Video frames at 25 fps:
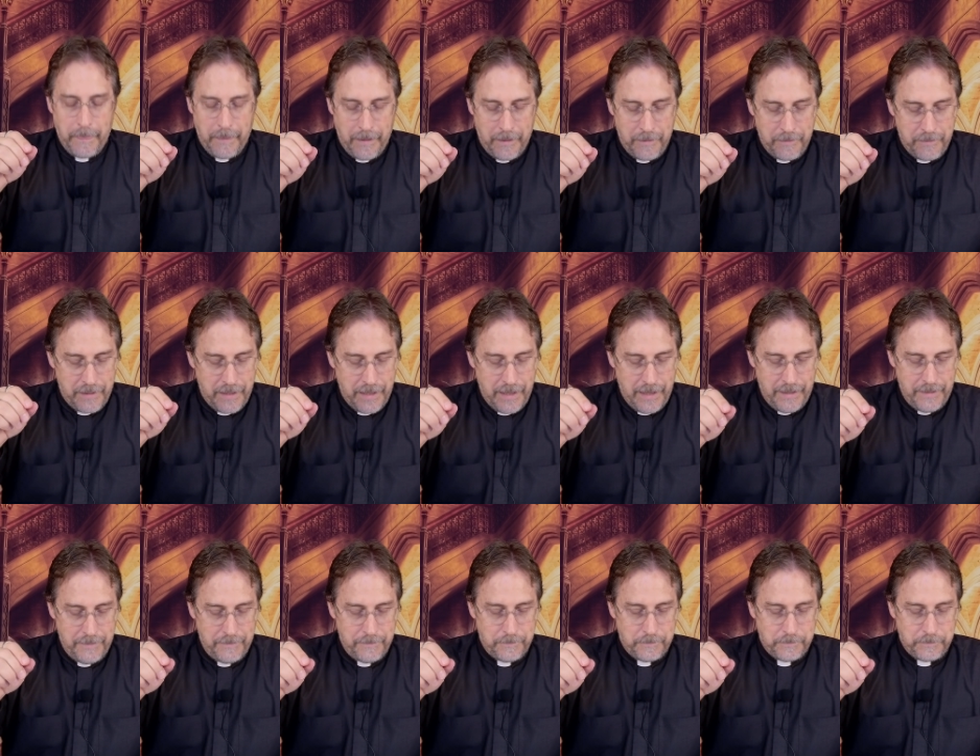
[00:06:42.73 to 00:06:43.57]

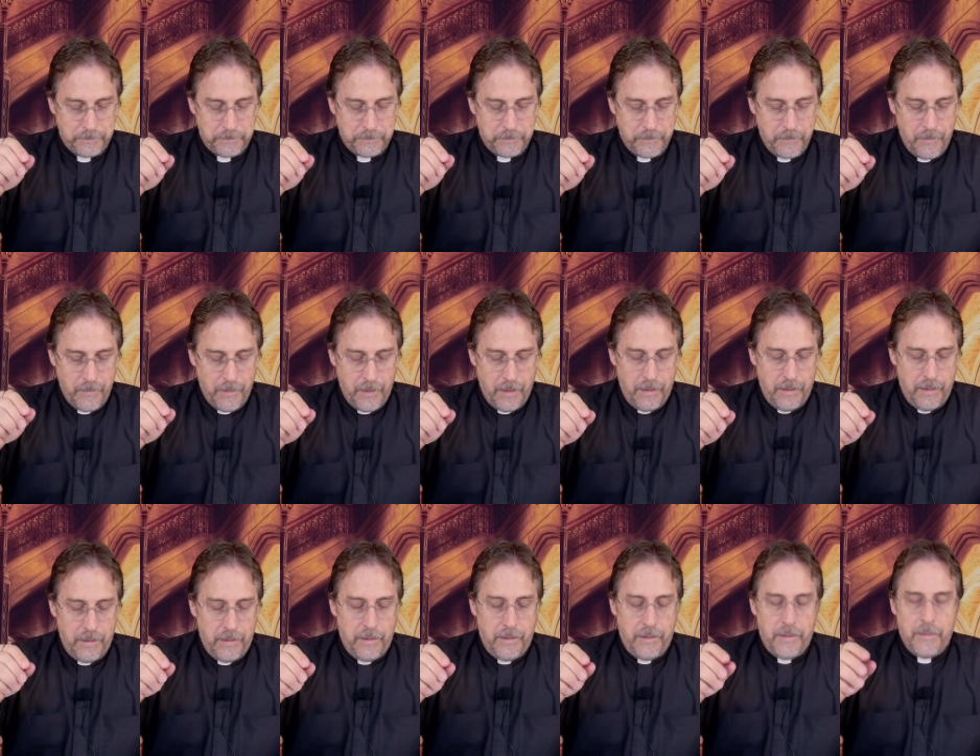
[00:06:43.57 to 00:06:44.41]
Okay.
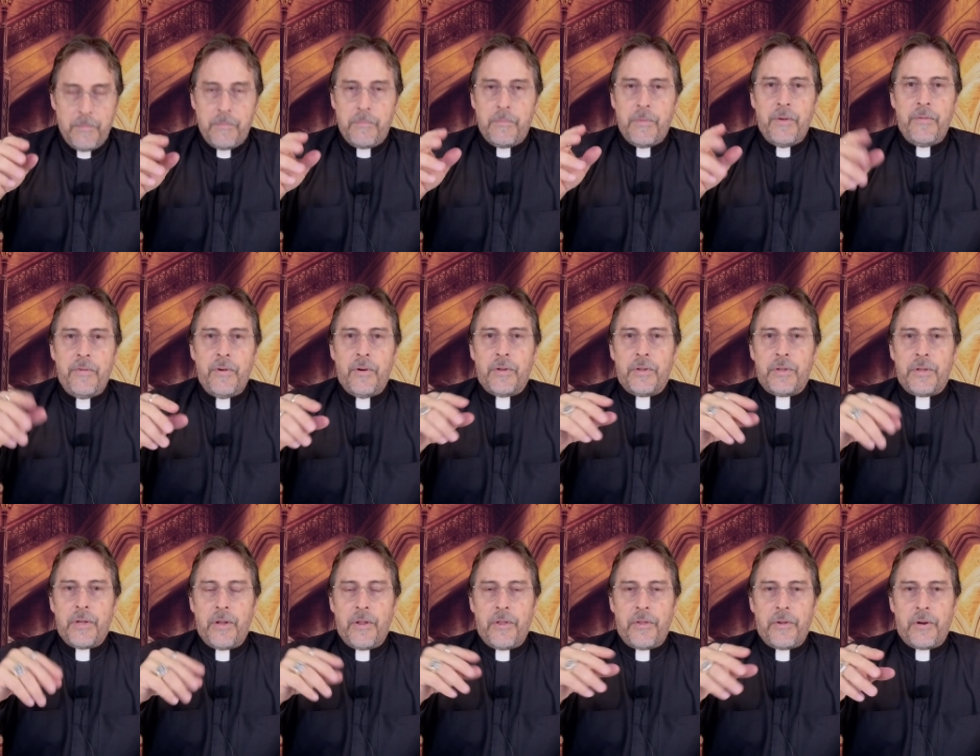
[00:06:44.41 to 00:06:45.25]
Moving on
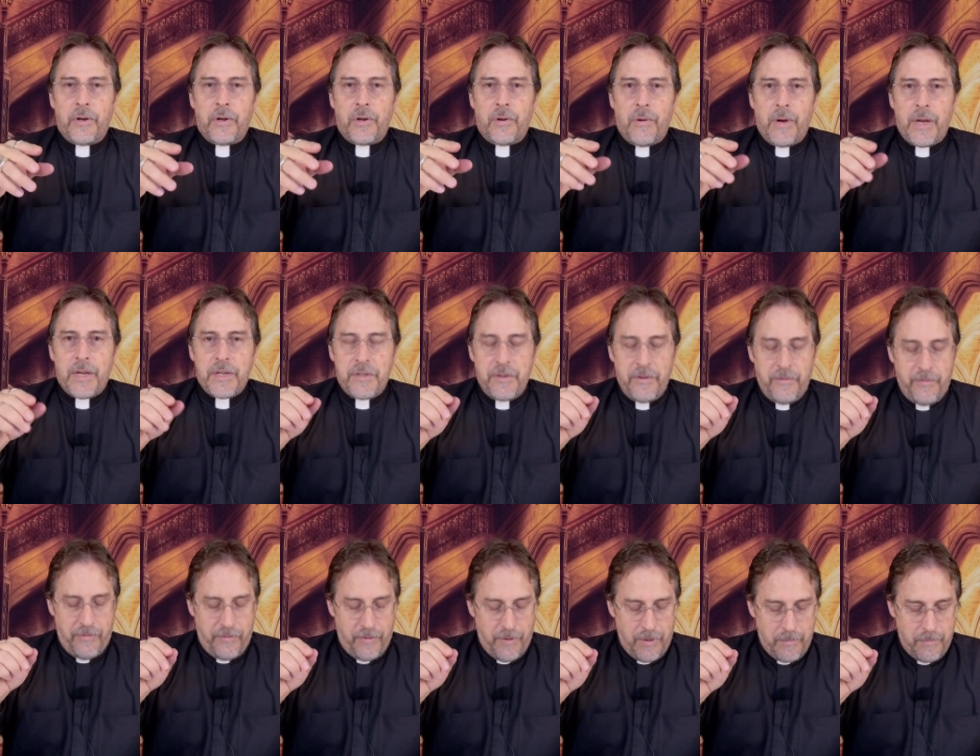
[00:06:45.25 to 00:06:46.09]
to the third question
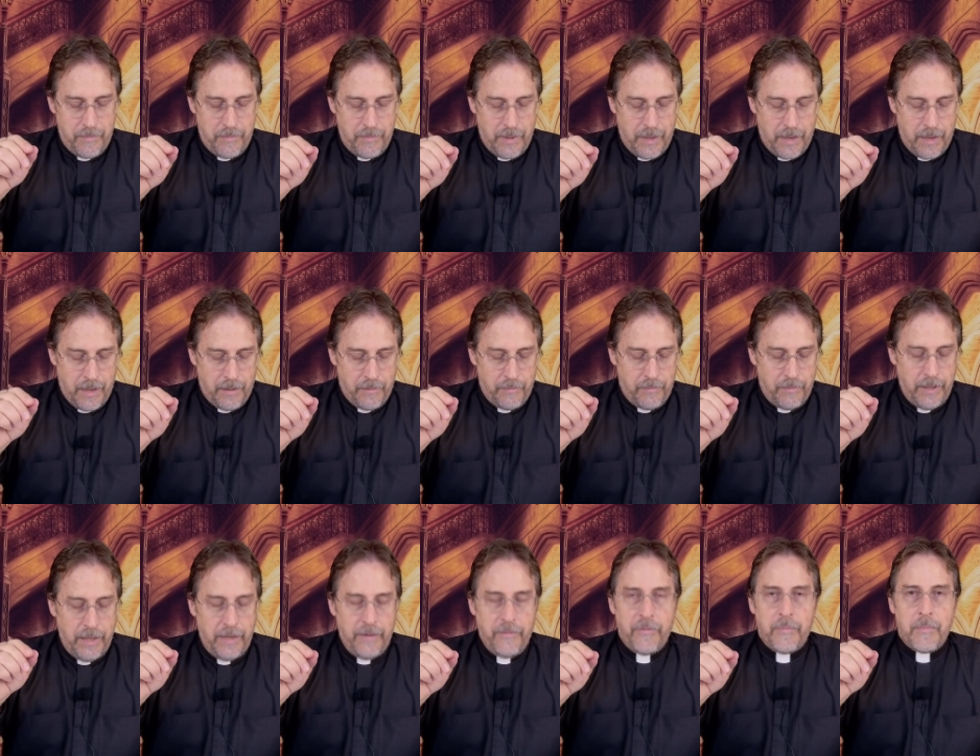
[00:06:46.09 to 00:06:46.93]
from our
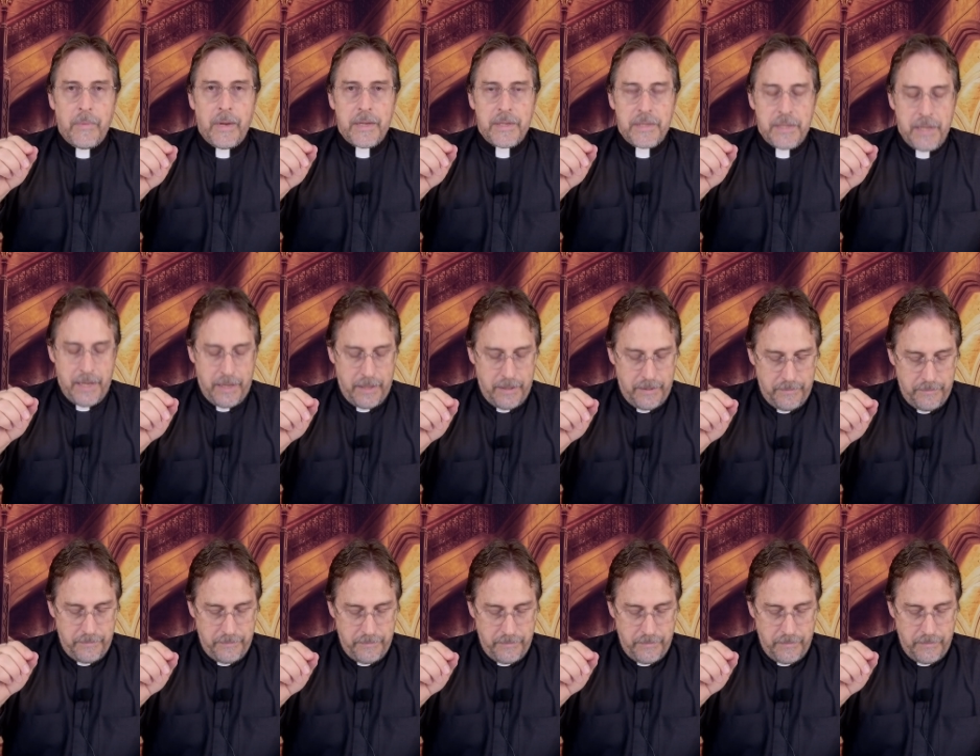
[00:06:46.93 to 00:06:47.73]
reading from Isaiah.